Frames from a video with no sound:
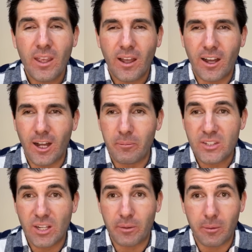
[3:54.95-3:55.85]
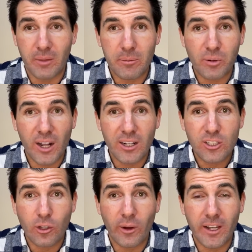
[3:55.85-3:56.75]
Um, some of the meat products
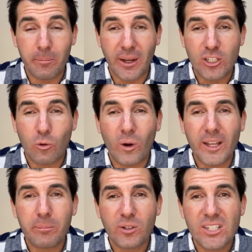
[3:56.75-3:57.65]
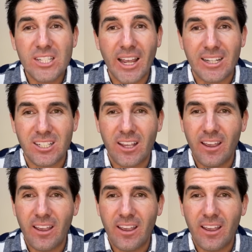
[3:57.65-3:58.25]
going up by 20%.